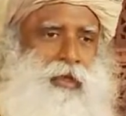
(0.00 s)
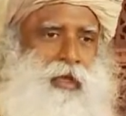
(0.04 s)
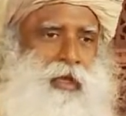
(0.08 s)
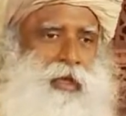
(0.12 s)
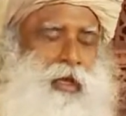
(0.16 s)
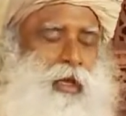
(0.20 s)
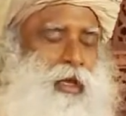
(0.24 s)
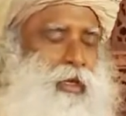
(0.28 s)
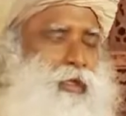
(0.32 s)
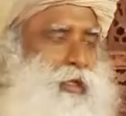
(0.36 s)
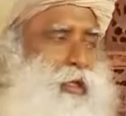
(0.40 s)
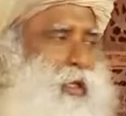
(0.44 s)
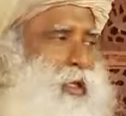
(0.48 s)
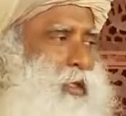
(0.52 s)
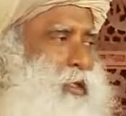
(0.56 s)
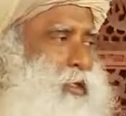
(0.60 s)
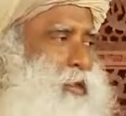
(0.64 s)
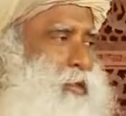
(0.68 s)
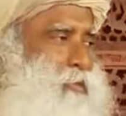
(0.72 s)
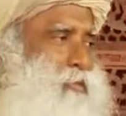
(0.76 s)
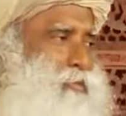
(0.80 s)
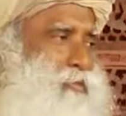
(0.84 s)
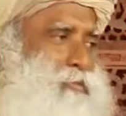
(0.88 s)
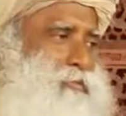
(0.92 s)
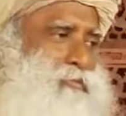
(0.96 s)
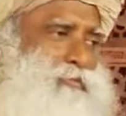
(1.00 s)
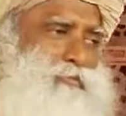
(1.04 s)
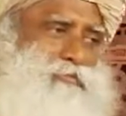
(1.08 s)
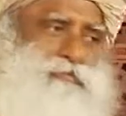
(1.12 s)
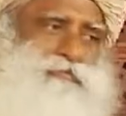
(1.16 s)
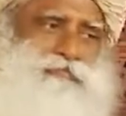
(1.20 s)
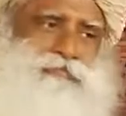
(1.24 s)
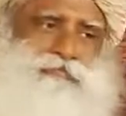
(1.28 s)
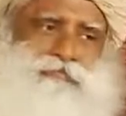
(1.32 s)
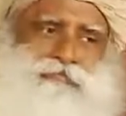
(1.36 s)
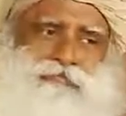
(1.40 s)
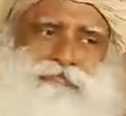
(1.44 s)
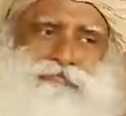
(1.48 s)
And then
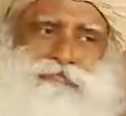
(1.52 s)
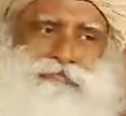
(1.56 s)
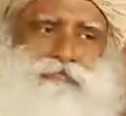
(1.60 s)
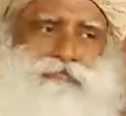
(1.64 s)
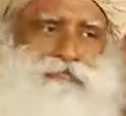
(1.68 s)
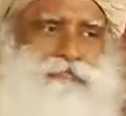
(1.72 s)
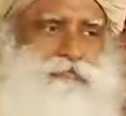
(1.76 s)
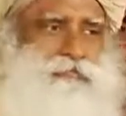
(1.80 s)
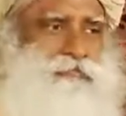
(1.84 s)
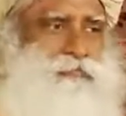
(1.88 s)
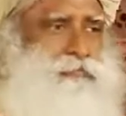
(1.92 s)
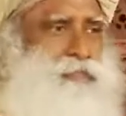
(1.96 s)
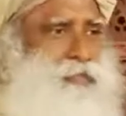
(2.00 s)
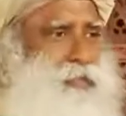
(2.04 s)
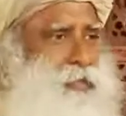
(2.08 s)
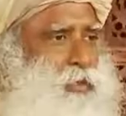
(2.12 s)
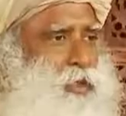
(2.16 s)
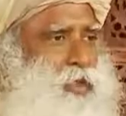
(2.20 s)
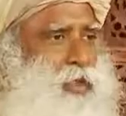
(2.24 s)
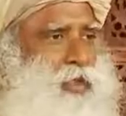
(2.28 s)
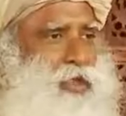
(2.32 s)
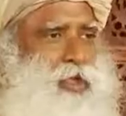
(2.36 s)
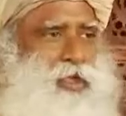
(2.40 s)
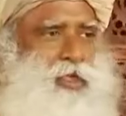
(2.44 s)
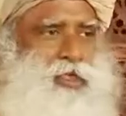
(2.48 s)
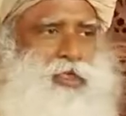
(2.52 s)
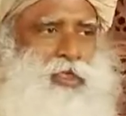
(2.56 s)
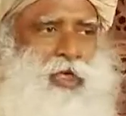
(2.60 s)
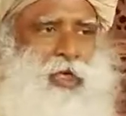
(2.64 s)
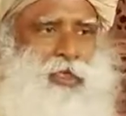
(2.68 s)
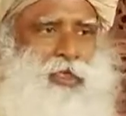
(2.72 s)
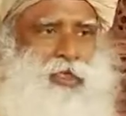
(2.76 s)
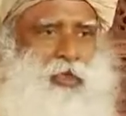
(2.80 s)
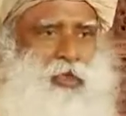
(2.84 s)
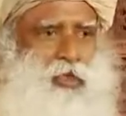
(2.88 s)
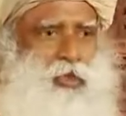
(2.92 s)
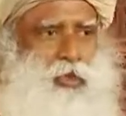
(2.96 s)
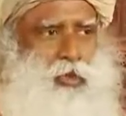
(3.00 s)
his
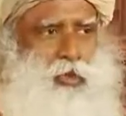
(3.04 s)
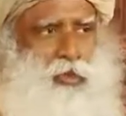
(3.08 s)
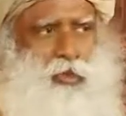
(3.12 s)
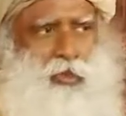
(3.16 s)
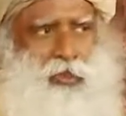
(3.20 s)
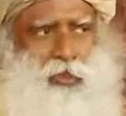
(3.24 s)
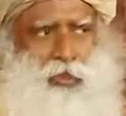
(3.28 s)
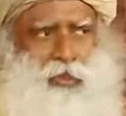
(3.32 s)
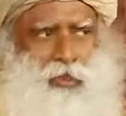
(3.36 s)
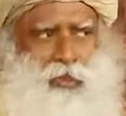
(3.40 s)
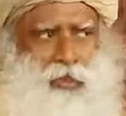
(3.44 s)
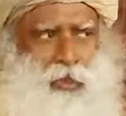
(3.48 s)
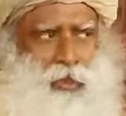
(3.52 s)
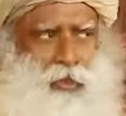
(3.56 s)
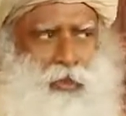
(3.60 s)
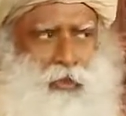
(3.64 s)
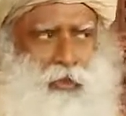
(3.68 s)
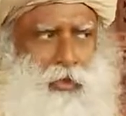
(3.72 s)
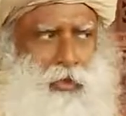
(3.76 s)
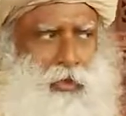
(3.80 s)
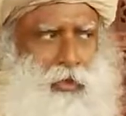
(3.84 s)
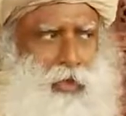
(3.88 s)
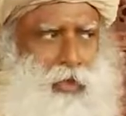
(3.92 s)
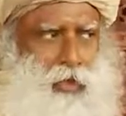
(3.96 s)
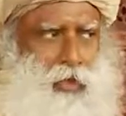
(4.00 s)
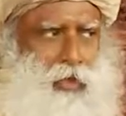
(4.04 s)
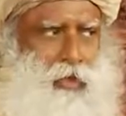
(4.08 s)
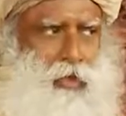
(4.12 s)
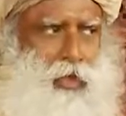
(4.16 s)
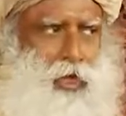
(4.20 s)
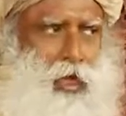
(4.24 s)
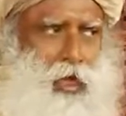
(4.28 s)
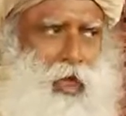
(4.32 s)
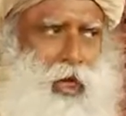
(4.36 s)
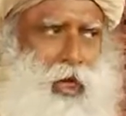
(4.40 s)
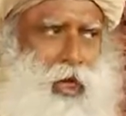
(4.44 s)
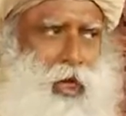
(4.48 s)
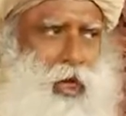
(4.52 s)
other courtiers started talking,
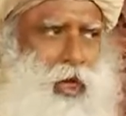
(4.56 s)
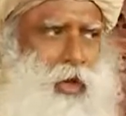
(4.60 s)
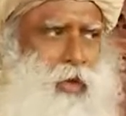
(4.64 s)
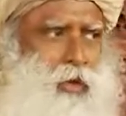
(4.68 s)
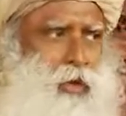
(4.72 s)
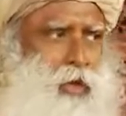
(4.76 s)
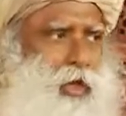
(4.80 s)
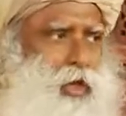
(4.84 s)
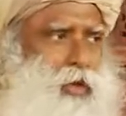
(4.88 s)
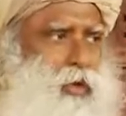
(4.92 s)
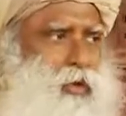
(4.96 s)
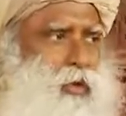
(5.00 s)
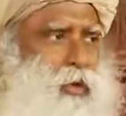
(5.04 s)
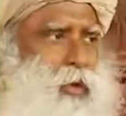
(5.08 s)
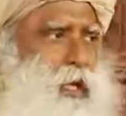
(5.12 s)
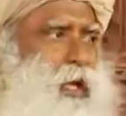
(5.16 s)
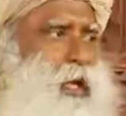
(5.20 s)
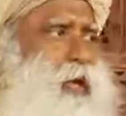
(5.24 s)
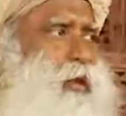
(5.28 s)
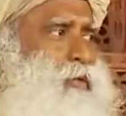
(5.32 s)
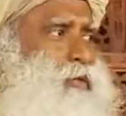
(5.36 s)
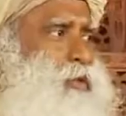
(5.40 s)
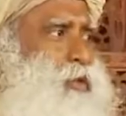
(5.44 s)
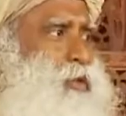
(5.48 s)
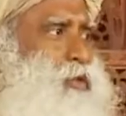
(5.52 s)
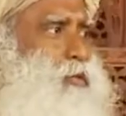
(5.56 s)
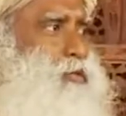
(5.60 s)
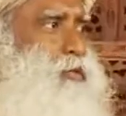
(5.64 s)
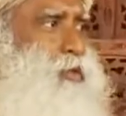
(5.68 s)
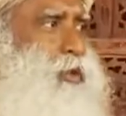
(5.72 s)
"How can you allow this?